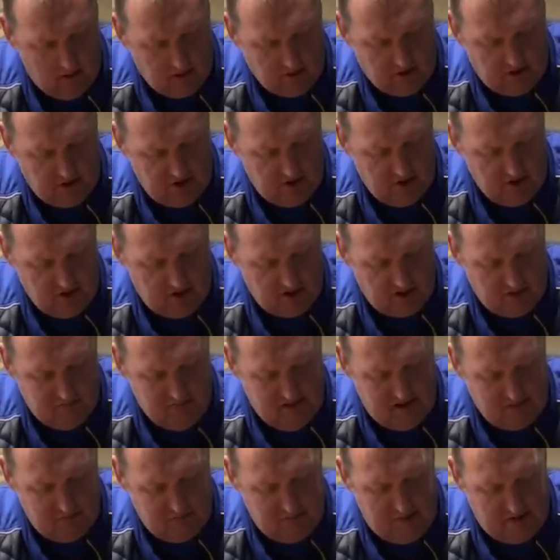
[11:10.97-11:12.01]
So this is your
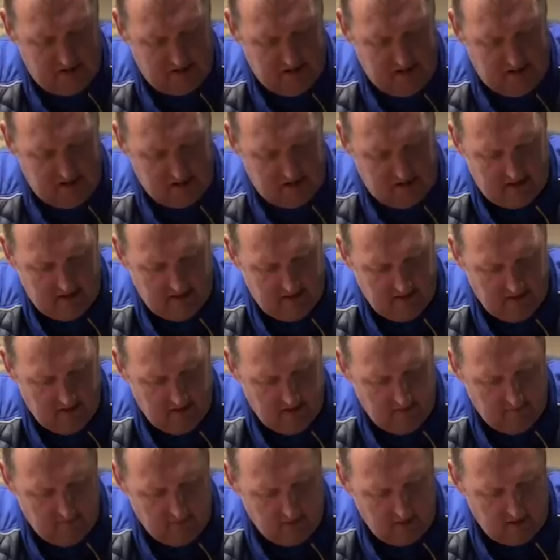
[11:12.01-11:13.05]
smashed patties.
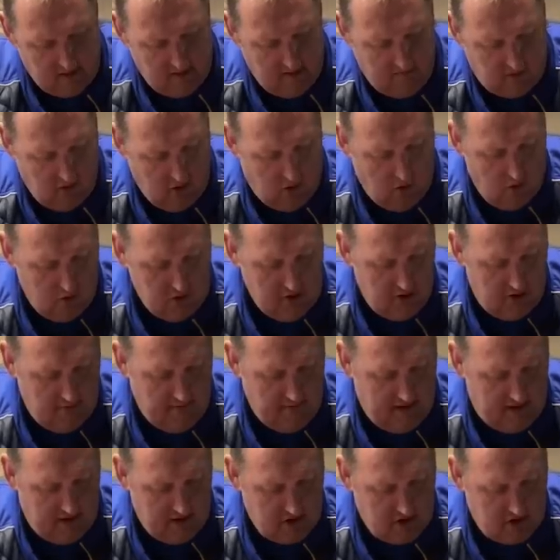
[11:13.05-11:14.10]
You've got onion
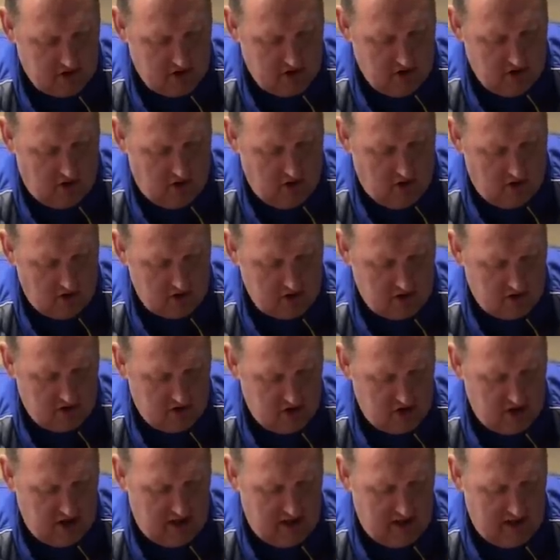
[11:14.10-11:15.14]
rings, sauce,
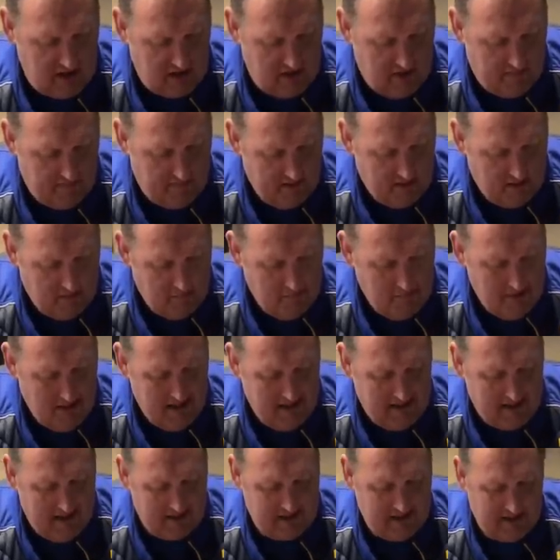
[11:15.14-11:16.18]
cheese, bit
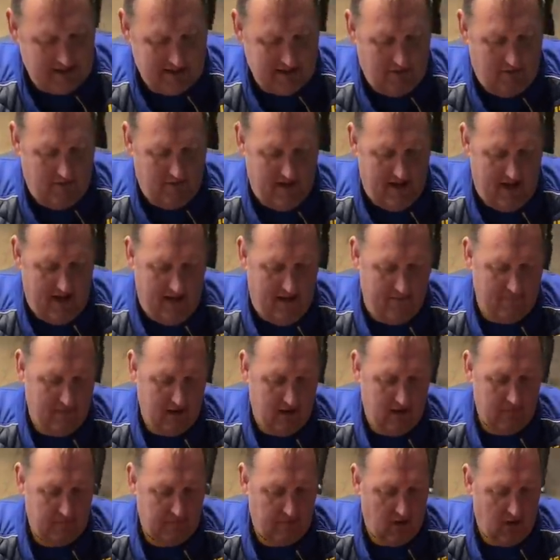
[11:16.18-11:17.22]
of lettuce on there.
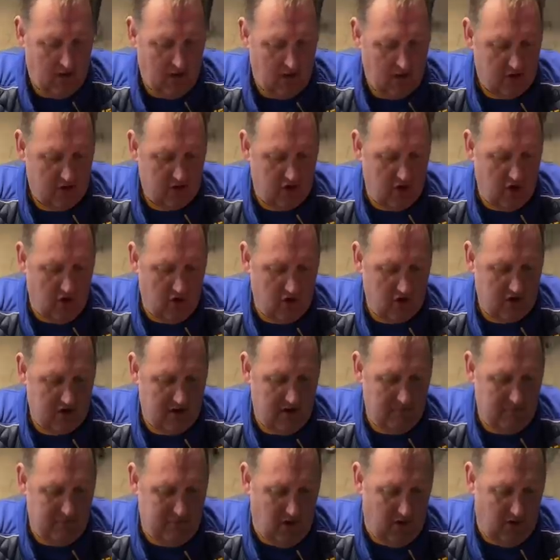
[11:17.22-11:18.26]

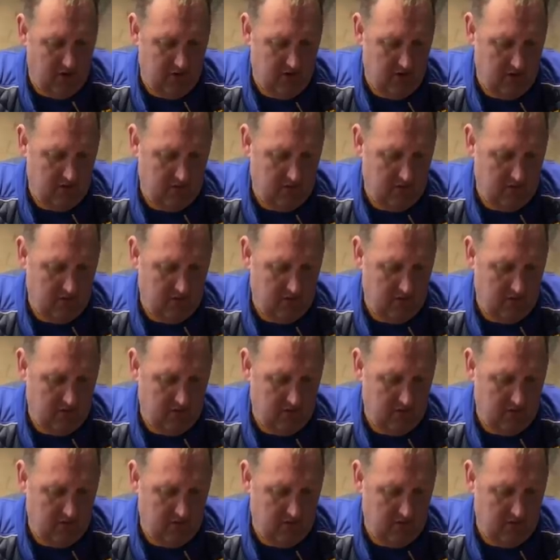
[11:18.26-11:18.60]
Toasted bun.